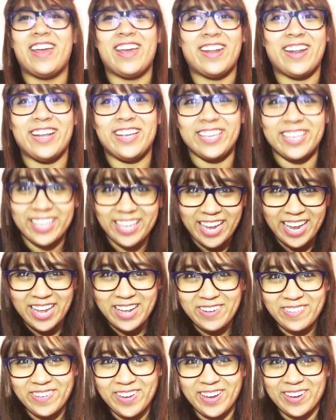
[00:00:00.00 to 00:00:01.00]
And I
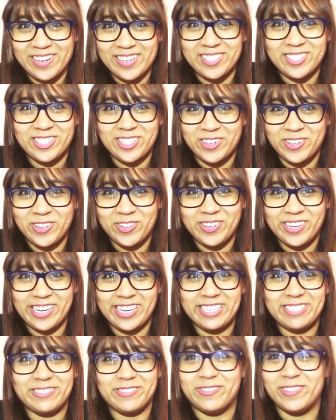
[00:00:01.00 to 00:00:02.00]
can't wait to show you
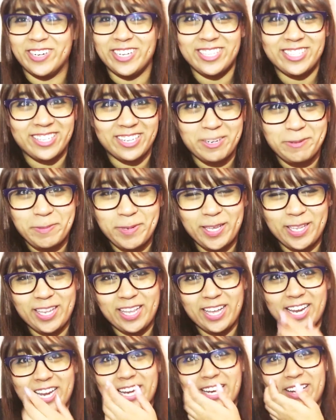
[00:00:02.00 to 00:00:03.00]
guys what it's gonna be
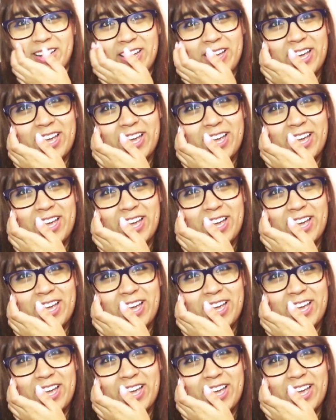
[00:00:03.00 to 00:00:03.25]
like.